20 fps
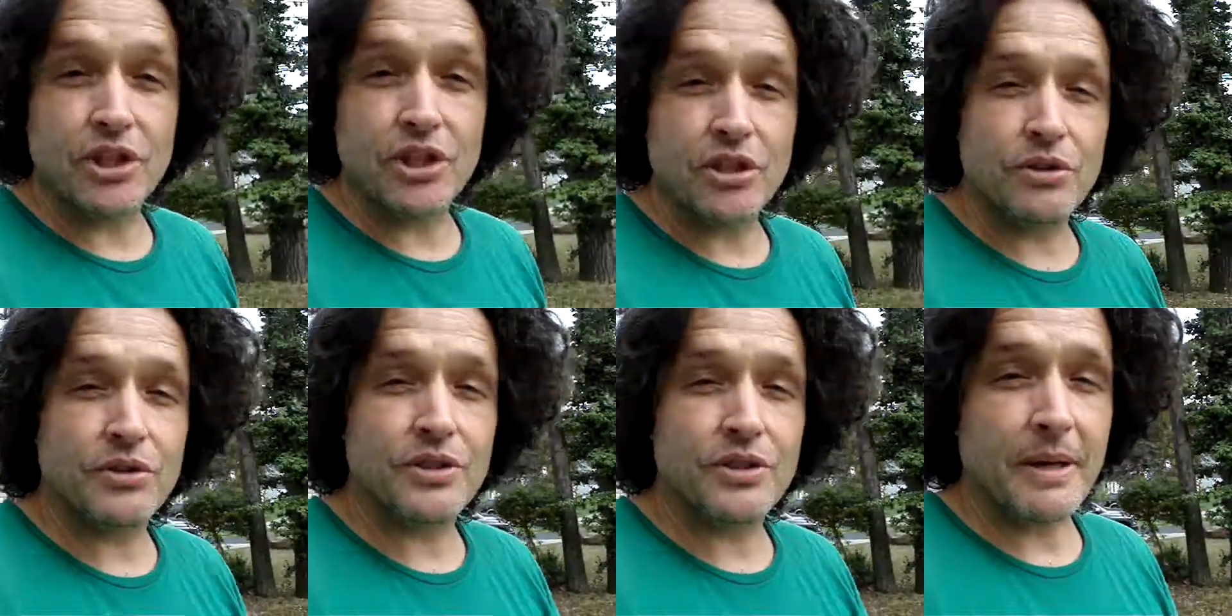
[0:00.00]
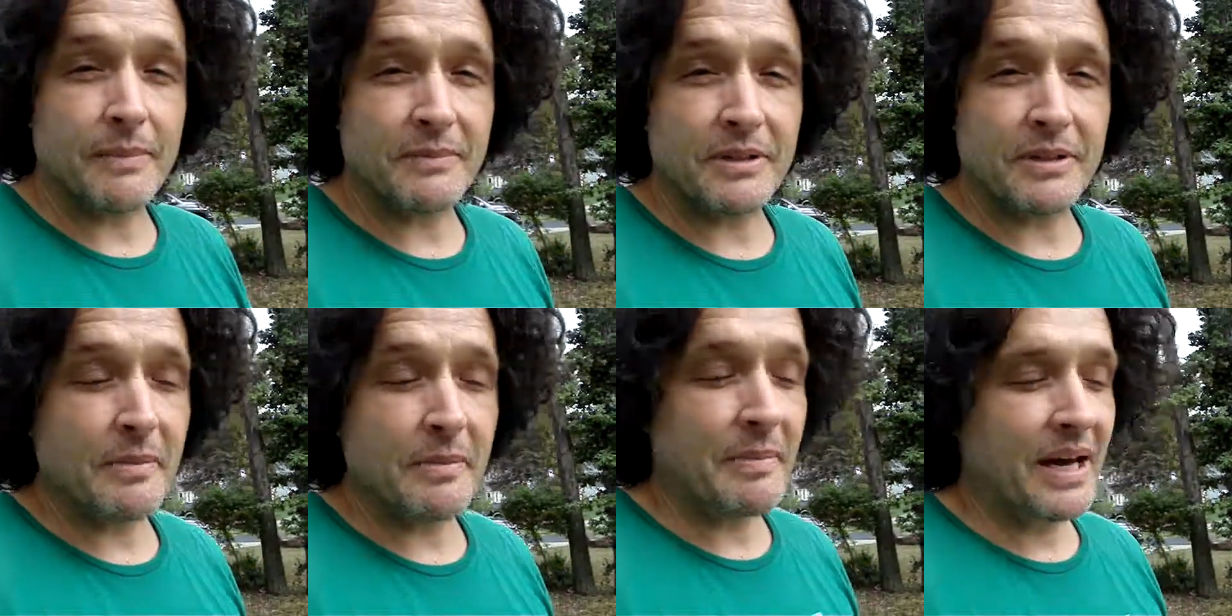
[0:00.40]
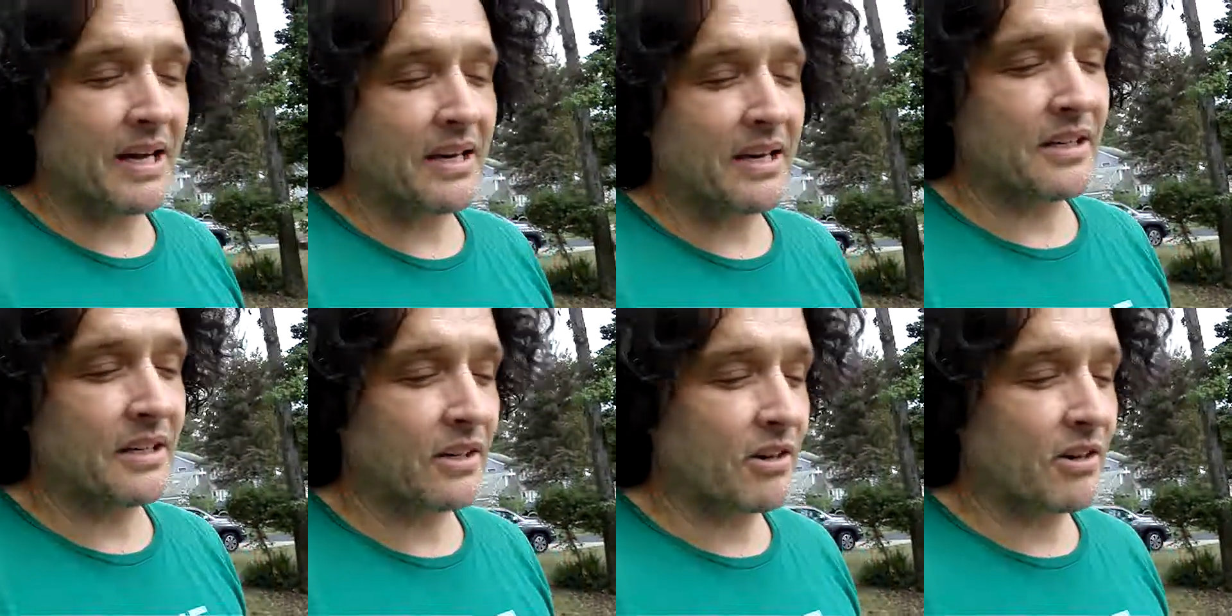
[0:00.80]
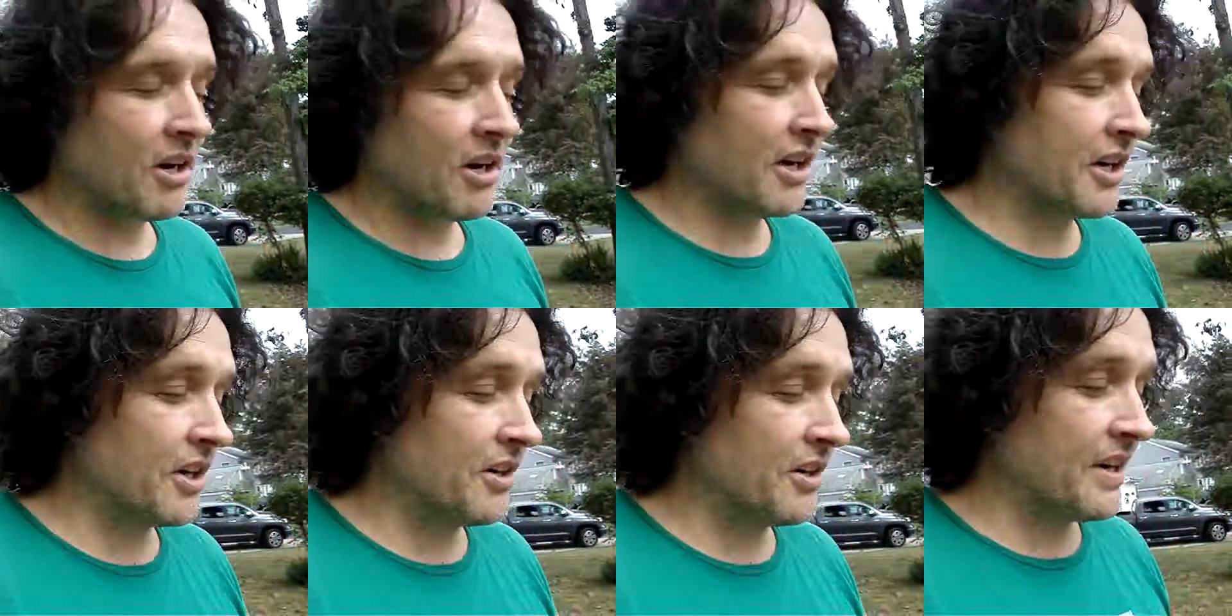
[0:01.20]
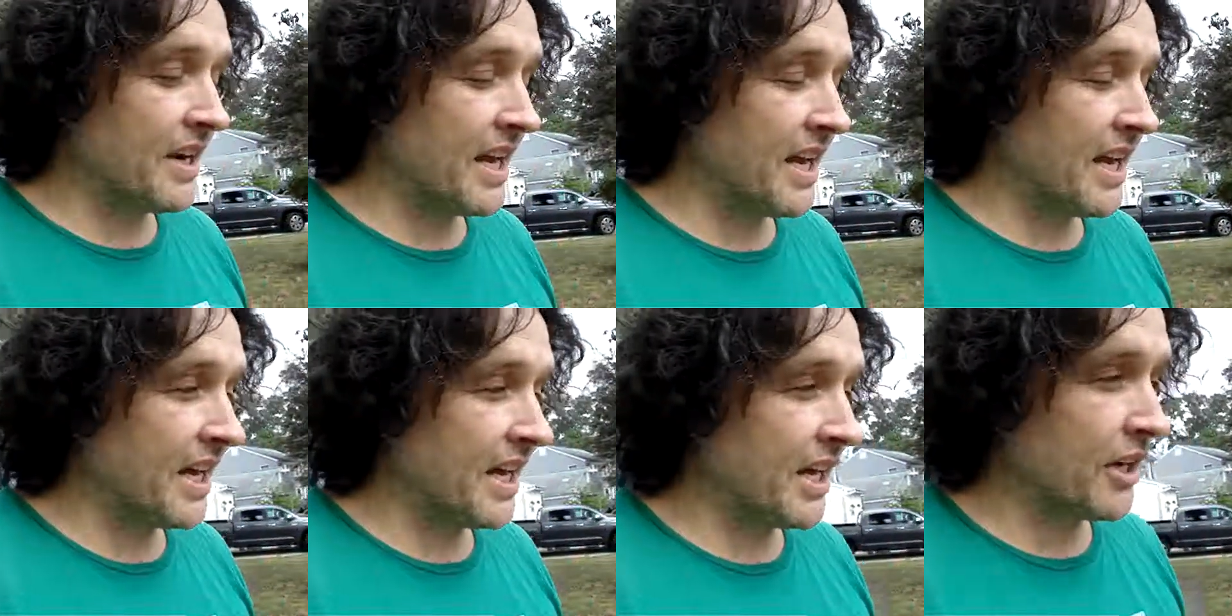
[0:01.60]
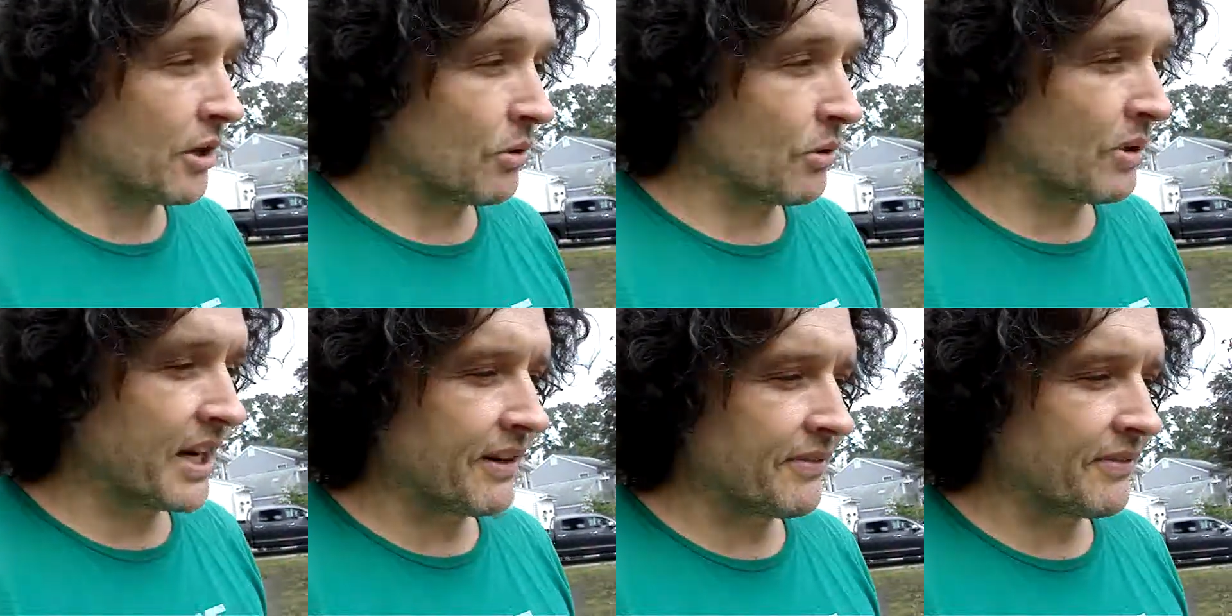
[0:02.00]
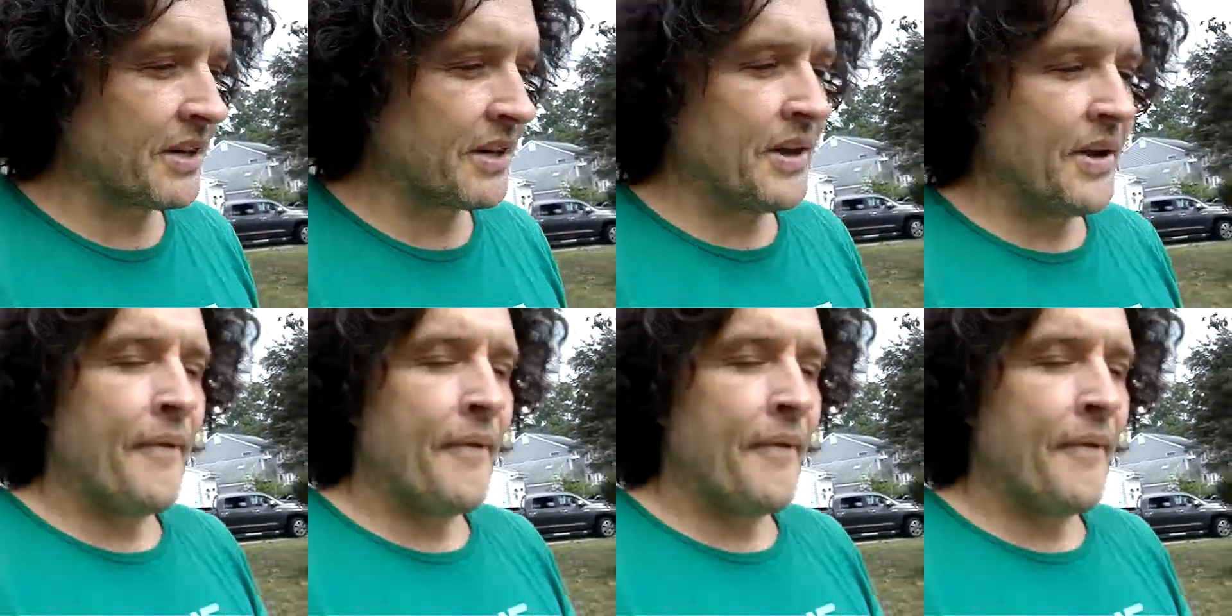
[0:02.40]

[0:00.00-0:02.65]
you do something about it, a cargo net or whatever.